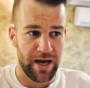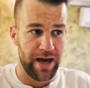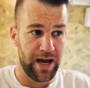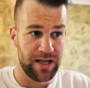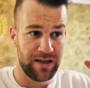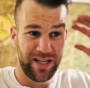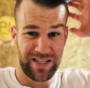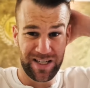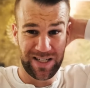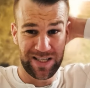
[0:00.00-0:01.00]
and
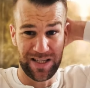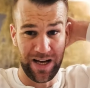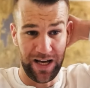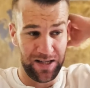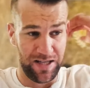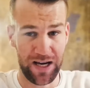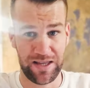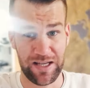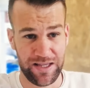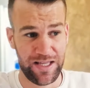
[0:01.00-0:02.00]
this is the idea
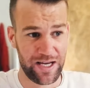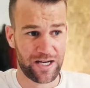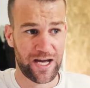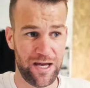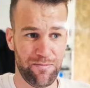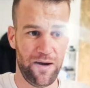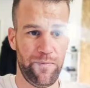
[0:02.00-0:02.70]
that they came up